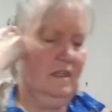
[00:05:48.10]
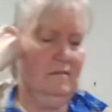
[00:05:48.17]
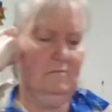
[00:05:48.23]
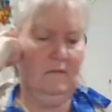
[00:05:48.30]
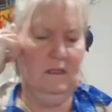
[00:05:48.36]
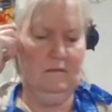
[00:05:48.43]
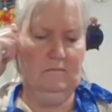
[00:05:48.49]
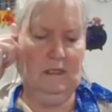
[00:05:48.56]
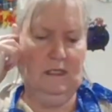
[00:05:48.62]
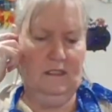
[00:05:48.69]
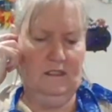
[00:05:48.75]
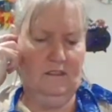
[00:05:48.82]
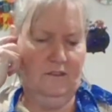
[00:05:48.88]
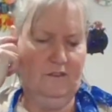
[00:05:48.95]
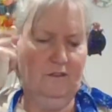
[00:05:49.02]
that might make
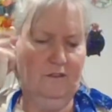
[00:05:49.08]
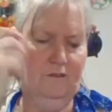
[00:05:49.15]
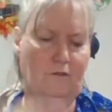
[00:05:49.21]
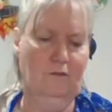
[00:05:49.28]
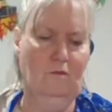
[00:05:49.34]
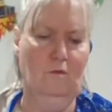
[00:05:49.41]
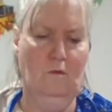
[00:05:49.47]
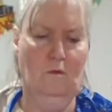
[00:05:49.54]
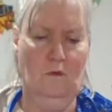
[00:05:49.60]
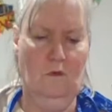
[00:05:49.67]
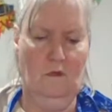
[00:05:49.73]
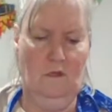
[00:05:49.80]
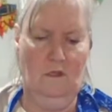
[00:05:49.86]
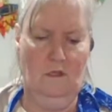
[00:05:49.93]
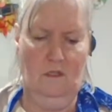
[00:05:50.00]
it too
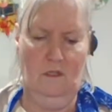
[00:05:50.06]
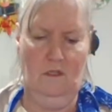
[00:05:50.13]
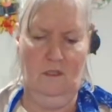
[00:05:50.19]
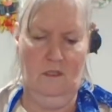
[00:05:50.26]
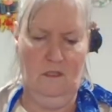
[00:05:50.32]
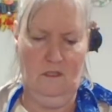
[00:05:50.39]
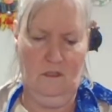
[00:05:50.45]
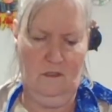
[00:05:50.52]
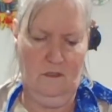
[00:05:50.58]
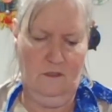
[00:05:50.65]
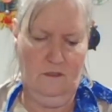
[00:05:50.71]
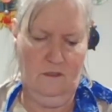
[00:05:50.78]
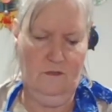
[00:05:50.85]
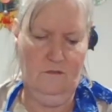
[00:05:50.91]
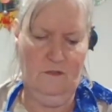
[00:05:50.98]

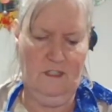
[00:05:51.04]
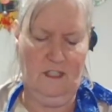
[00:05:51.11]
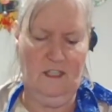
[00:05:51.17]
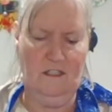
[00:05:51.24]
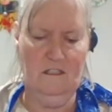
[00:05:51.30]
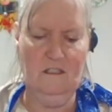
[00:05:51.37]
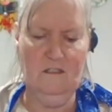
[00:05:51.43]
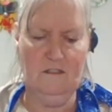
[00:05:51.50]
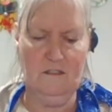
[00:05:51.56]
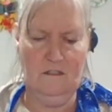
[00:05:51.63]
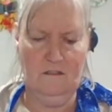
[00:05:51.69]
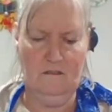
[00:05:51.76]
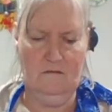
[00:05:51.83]
tight.